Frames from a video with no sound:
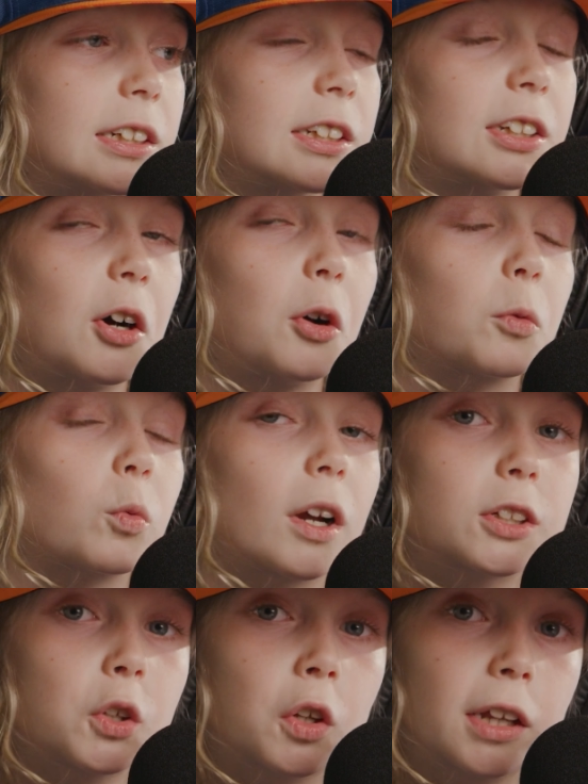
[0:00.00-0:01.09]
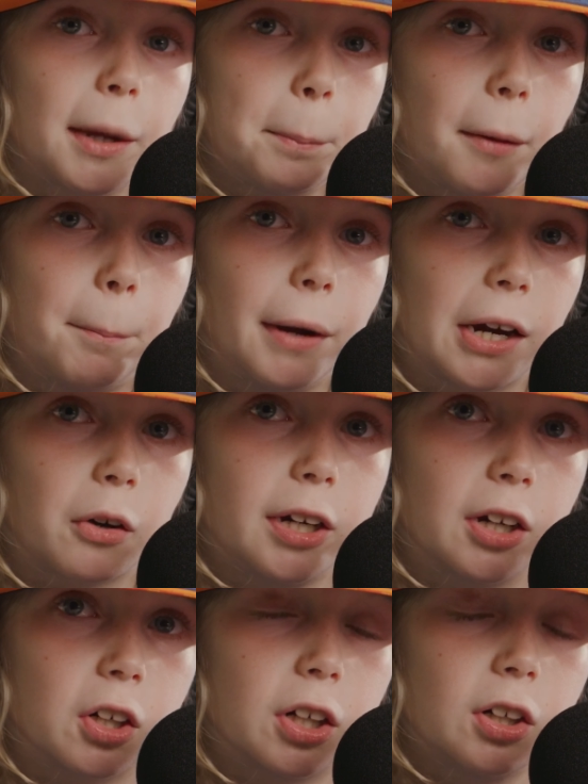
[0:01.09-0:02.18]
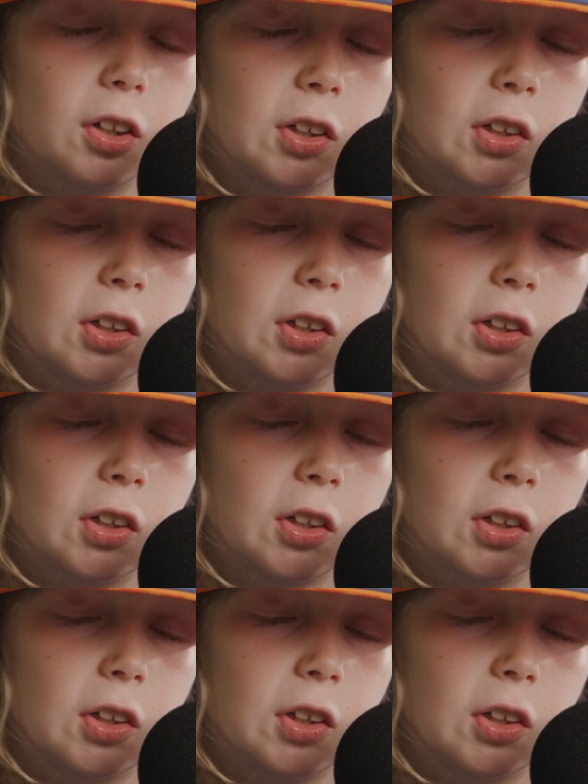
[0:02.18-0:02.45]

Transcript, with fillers: So Russell clipped the barrier